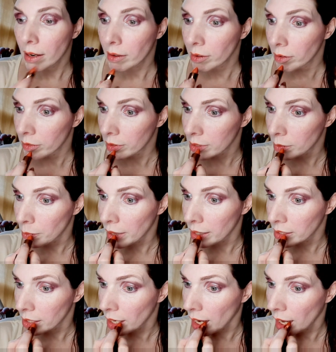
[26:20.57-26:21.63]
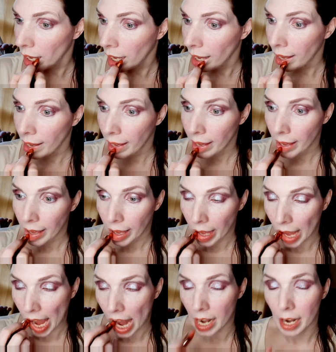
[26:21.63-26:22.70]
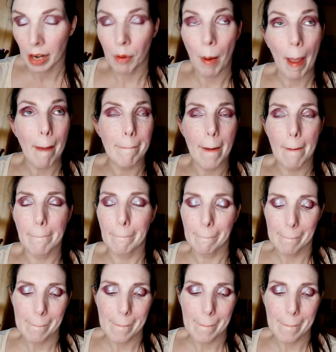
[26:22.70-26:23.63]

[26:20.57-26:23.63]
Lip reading: Don't know if it's matching. And anyway, but